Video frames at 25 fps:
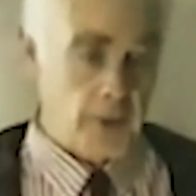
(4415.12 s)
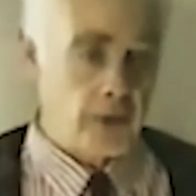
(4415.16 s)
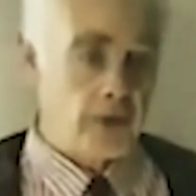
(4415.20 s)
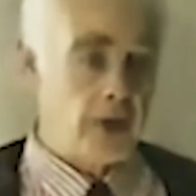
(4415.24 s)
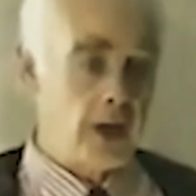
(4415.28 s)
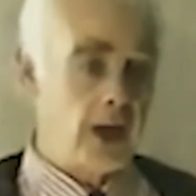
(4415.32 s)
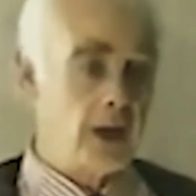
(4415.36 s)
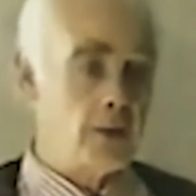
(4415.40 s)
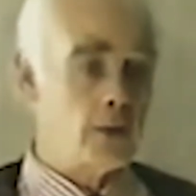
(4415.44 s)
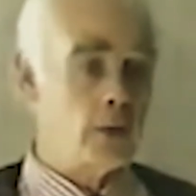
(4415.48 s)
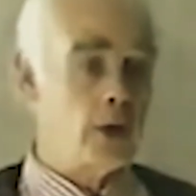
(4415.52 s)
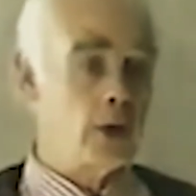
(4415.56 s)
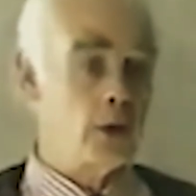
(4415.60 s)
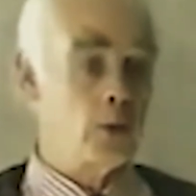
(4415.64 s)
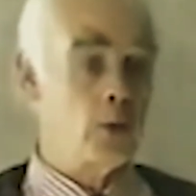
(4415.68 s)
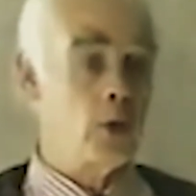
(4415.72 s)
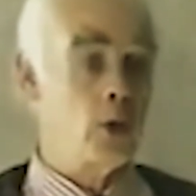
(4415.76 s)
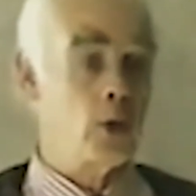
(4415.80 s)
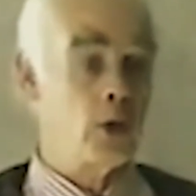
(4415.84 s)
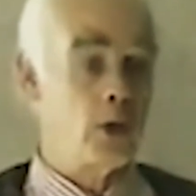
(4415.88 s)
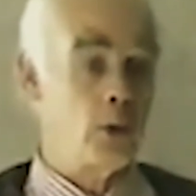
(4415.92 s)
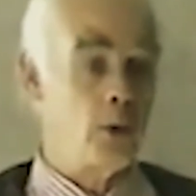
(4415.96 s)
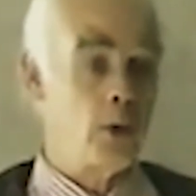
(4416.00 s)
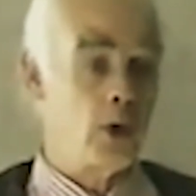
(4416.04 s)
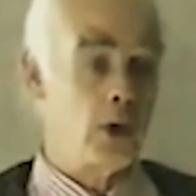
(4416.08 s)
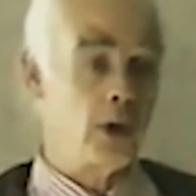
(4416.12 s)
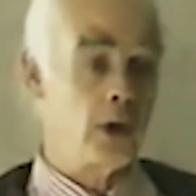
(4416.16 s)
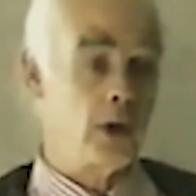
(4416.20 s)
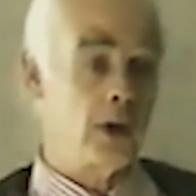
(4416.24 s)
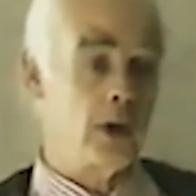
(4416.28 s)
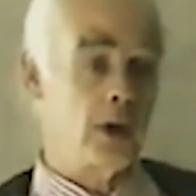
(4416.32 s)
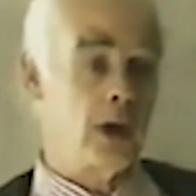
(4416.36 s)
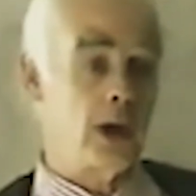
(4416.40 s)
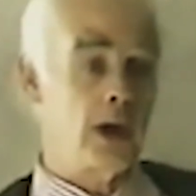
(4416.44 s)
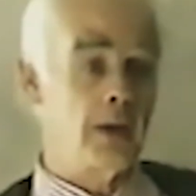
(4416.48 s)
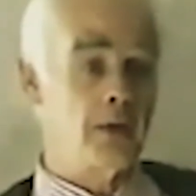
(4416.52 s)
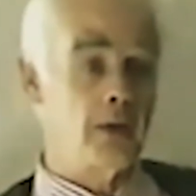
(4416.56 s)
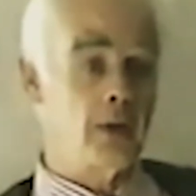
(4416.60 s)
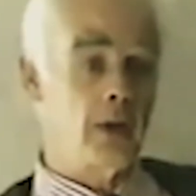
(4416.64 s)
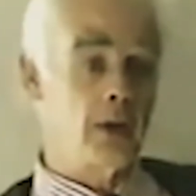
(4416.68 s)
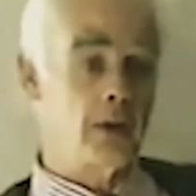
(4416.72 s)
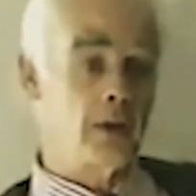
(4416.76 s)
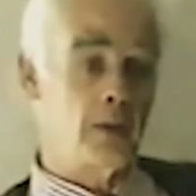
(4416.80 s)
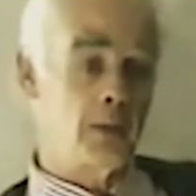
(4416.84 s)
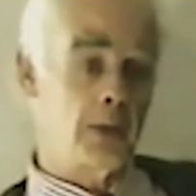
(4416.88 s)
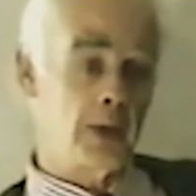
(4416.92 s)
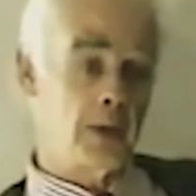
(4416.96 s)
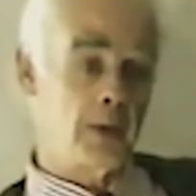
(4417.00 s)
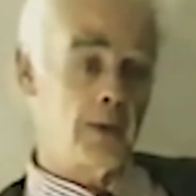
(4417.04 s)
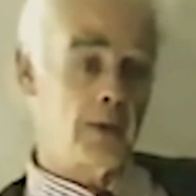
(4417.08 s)
I'm a tightrope walker walking on, I've
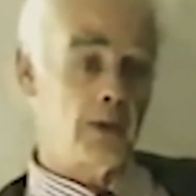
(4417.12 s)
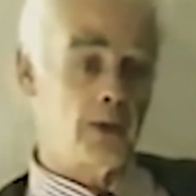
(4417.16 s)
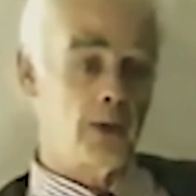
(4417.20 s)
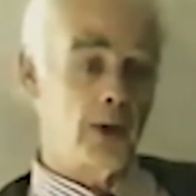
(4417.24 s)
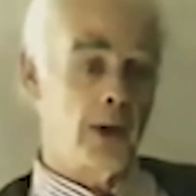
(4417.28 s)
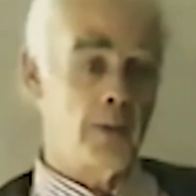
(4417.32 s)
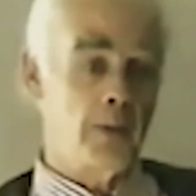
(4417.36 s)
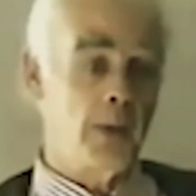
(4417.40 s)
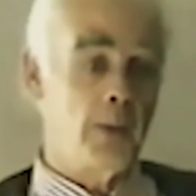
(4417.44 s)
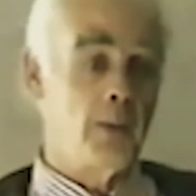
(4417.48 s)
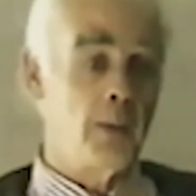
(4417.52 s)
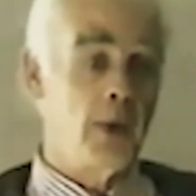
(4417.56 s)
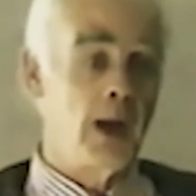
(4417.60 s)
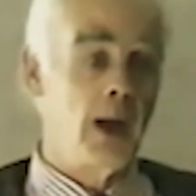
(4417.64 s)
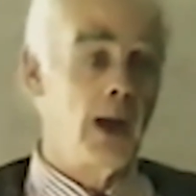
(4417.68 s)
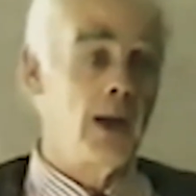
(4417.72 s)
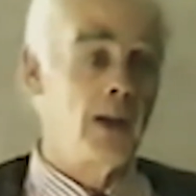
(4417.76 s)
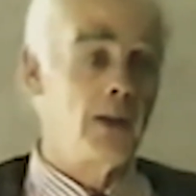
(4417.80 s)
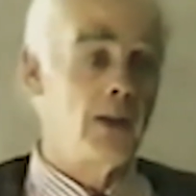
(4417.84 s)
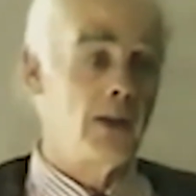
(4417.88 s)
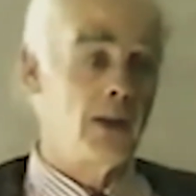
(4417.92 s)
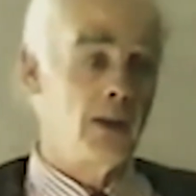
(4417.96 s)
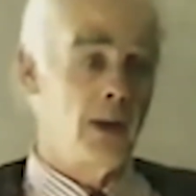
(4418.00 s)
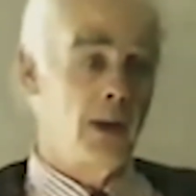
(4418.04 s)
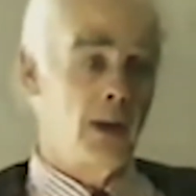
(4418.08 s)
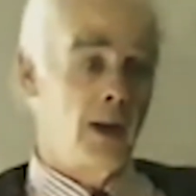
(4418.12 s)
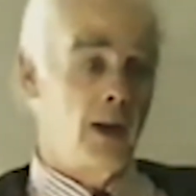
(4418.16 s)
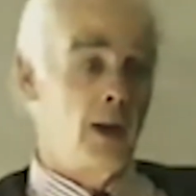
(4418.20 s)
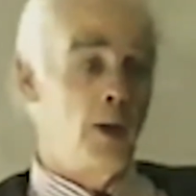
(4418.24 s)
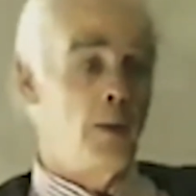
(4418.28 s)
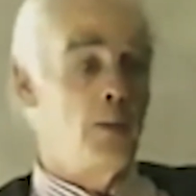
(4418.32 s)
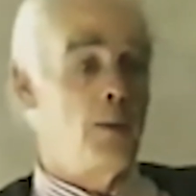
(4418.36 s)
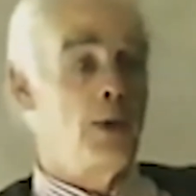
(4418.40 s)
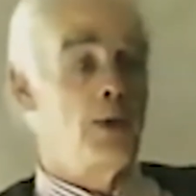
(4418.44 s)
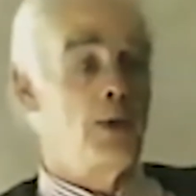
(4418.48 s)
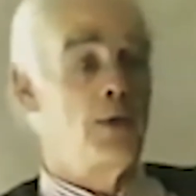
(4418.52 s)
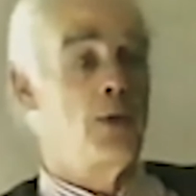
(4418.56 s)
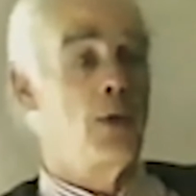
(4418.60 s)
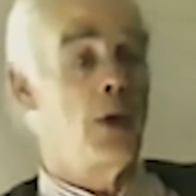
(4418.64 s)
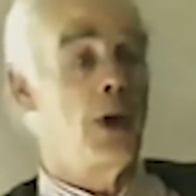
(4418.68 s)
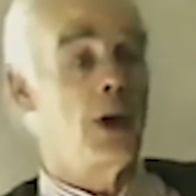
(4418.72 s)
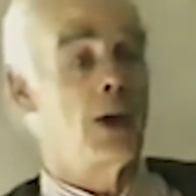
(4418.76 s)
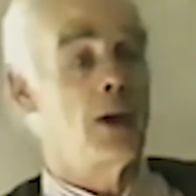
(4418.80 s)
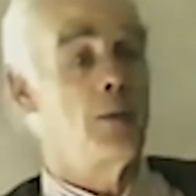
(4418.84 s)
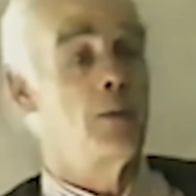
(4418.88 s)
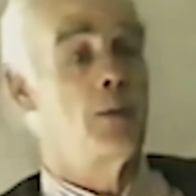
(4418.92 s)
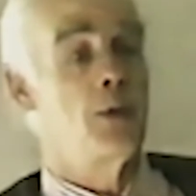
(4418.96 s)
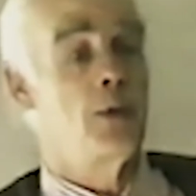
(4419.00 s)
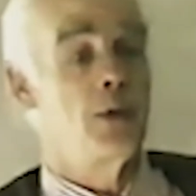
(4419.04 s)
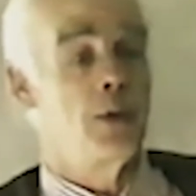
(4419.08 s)
got to make sure I'm in balance
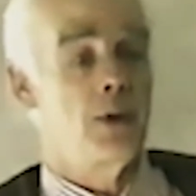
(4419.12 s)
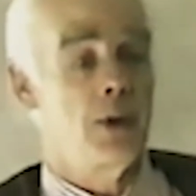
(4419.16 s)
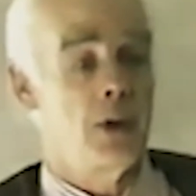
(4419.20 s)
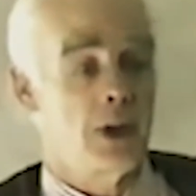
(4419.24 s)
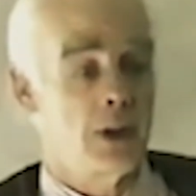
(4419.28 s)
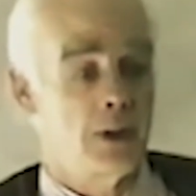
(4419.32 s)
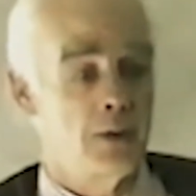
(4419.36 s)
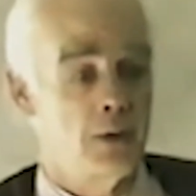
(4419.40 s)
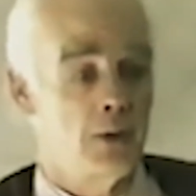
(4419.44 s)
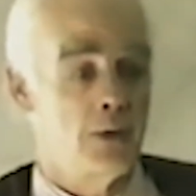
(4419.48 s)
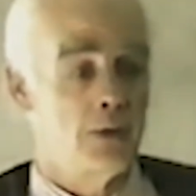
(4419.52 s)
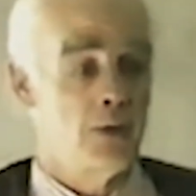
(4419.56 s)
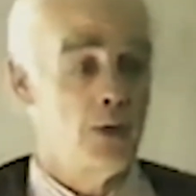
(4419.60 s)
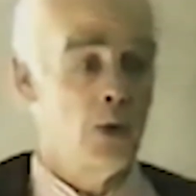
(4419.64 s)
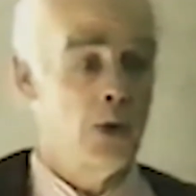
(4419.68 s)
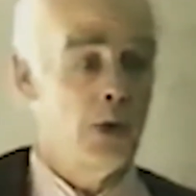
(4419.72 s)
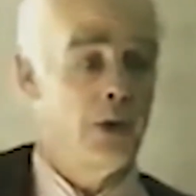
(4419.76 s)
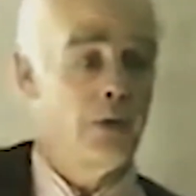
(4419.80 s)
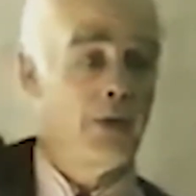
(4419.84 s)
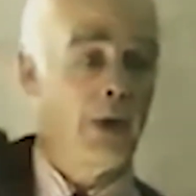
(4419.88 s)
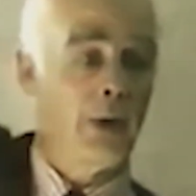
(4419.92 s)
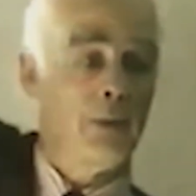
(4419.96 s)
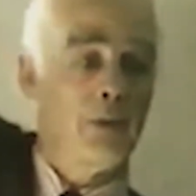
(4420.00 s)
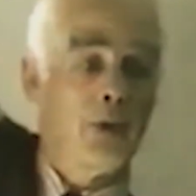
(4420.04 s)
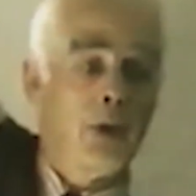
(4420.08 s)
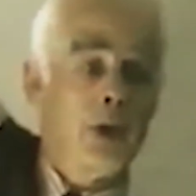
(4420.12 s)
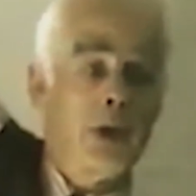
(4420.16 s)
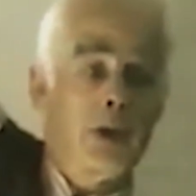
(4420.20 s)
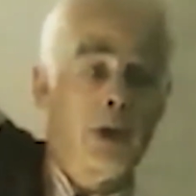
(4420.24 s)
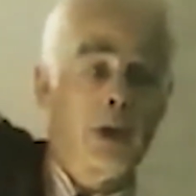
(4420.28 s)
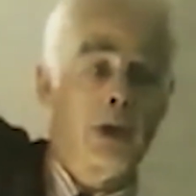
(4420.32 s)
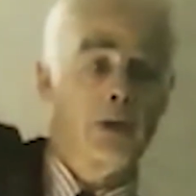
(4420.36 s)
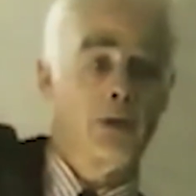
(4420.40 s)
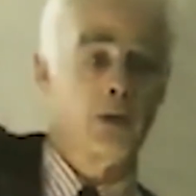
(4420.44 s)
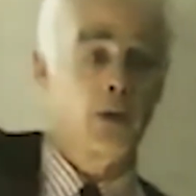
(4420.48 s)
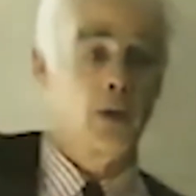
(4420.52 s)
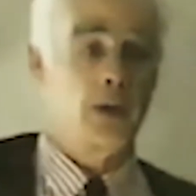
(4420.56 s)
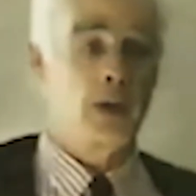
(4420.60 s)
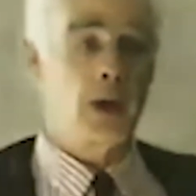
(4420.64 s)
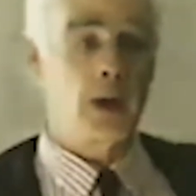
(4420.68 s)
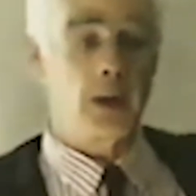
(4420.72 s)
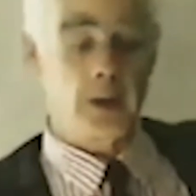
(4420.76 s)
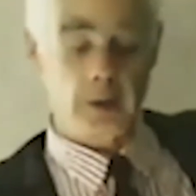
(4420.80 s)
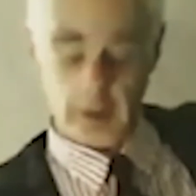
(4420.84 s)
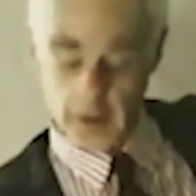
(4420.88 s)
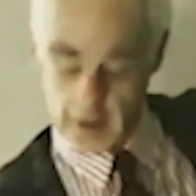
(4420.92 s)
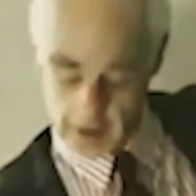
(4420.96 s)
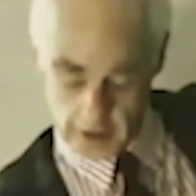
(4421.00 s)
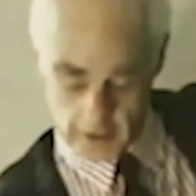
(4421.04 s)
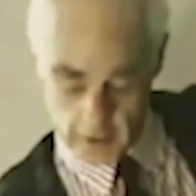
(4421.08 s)
before I can put the next foot forward. If I'm doing this or the
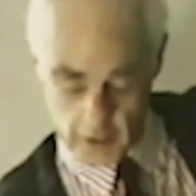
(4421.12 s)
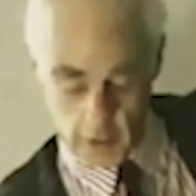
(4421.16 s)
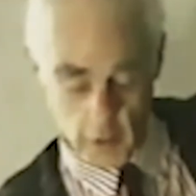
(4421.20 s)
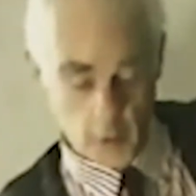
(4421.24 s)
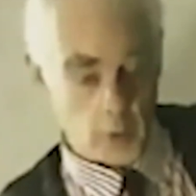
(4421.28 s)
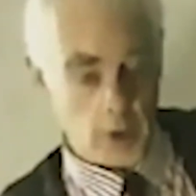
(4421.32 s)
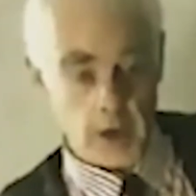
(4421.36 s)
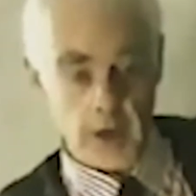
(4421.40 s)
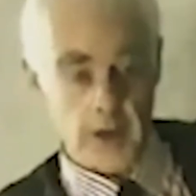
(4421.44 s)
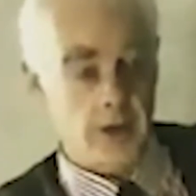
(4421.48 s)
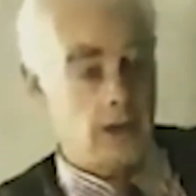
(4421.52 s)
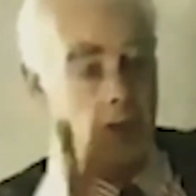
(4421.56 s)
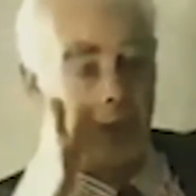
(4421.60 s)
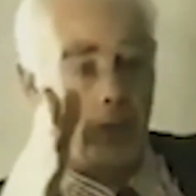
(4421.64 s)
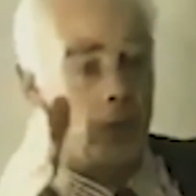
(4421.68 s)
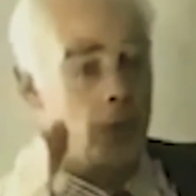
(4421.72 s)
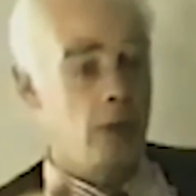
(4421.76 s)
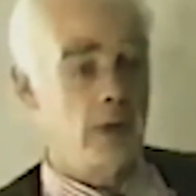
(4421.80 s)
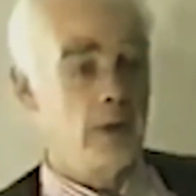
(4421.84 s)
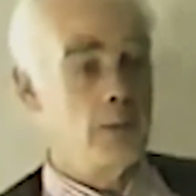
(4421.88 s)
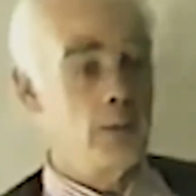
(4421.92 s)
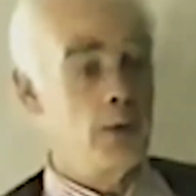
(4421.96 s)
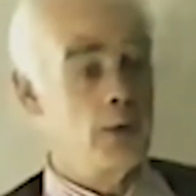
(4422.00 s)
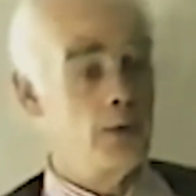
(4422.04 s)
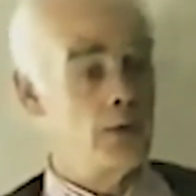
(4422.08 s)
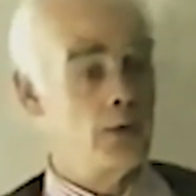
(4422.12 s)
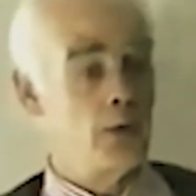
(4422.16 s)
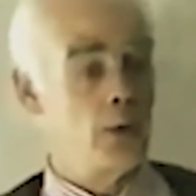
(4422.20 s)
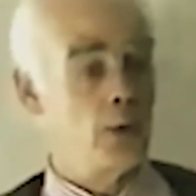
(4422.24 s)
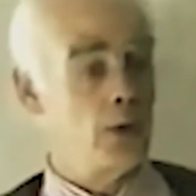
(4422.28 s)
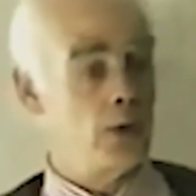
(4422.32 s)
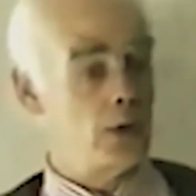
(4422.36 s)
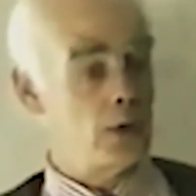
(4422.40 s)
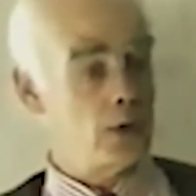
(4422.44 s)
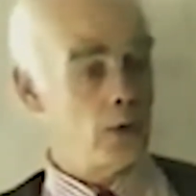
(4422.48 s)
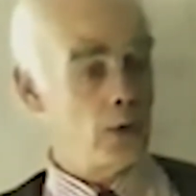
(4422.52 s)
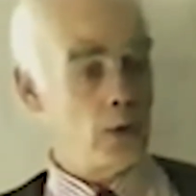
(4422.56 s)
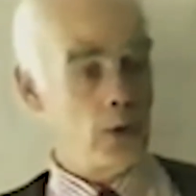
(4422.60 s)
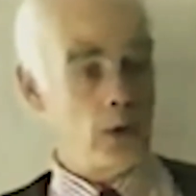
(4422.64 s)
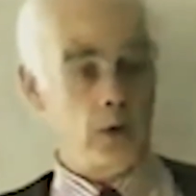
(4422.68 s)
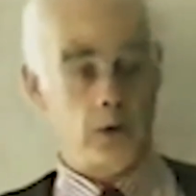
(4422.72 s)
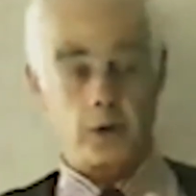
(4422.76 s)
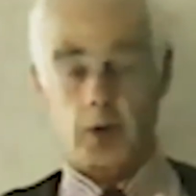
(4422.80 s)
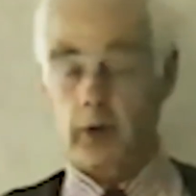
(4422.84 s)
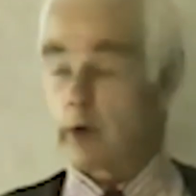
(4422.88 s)
other thing, there's no way that I'm going to move forward at all.